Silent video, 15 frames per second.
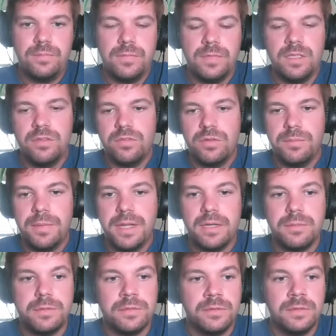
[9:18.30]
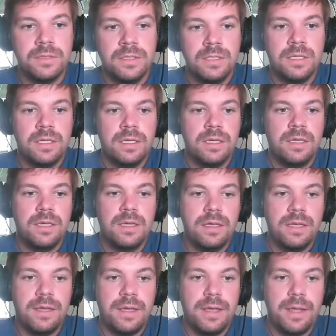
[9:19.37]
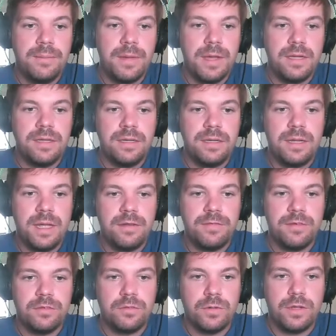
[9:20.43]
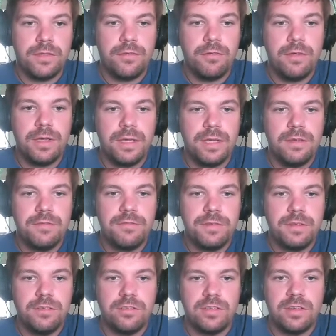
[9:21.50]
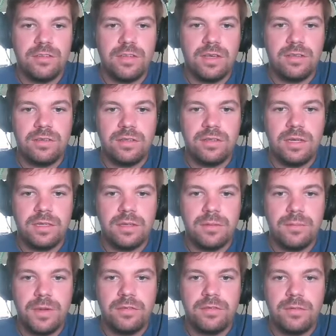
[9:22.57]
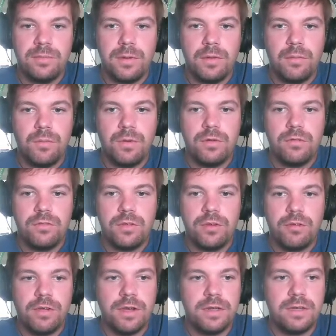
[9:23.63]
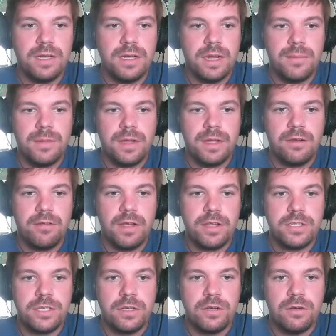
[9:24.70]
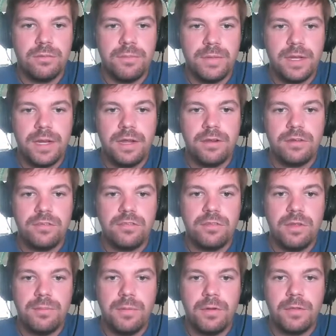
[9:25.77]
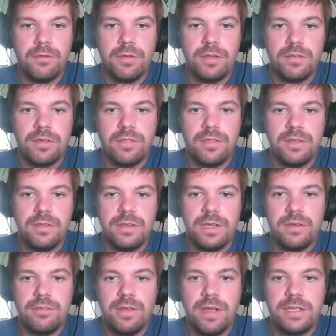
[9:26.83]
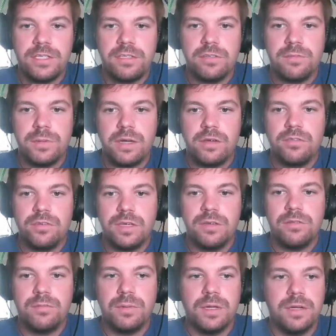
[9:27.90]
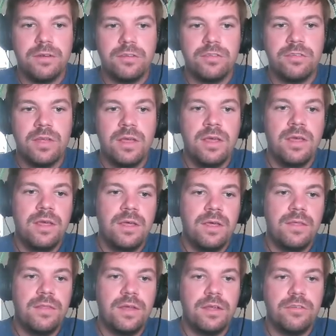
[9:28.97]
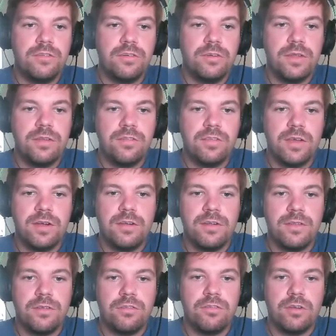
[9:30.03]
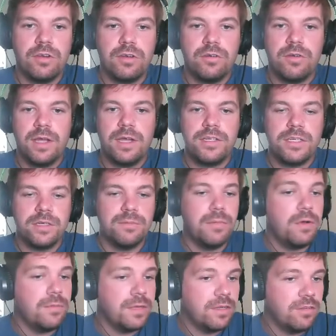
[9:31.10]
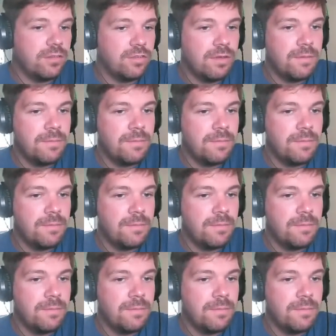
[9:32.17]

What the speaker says: It's debatable. In Madden NFL 23, FieldSENSE has unlocked the best of both worlds to create a dynamic interaction called mid-airs that both creates authentic interactions but also gives players the control they desire in those critical catching moments.